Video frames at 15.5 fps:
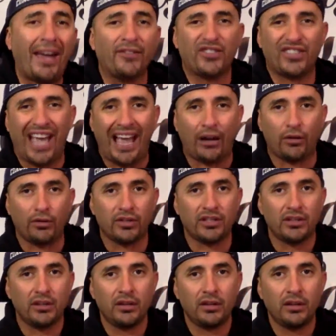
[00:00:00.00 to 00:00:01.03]
the wave
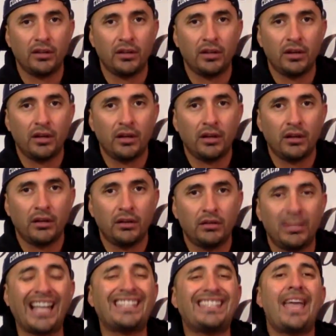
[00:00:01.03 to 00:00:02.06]
cycles.
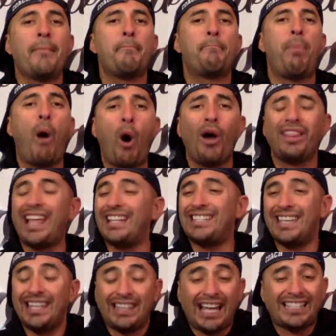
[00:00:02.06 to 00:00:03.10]
That's
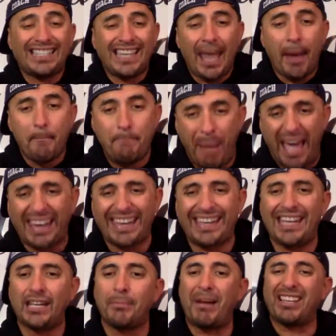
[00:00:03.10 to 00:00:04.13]

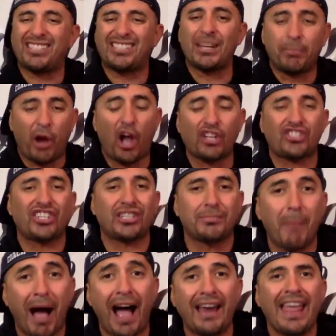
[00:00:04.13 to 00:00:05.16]
embedded into my
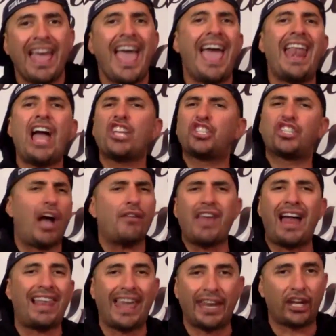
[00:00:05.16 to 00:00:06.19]
subconscious mind, and I
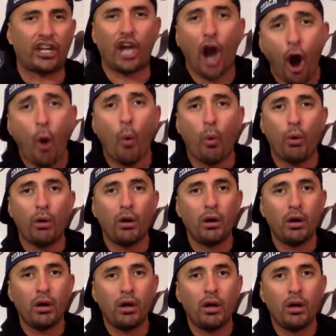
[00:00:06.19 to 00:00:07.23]
shall not let it
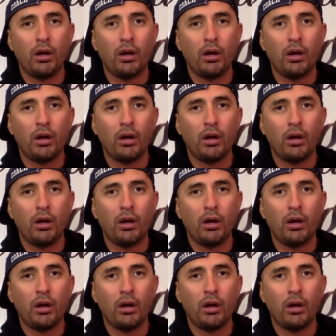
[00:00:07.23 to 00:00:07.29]
go.